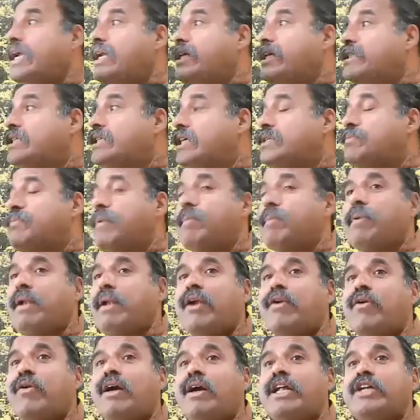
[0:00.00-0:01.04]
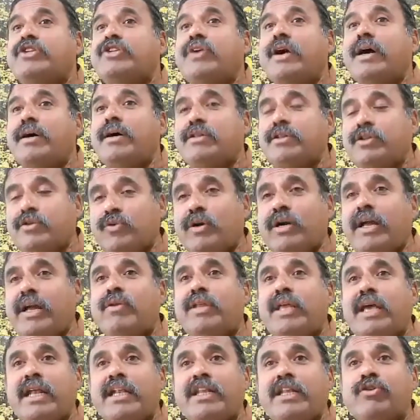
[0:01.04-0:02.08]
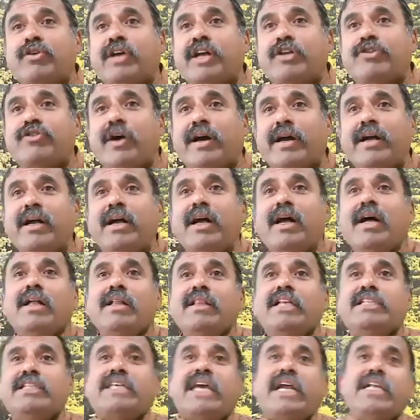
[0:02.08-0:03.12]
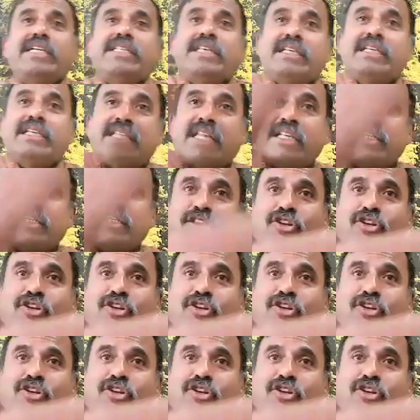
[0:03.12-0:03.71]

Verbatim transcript: side he sees people are not enjoy, don't have the anything to enjoy. This side he sees this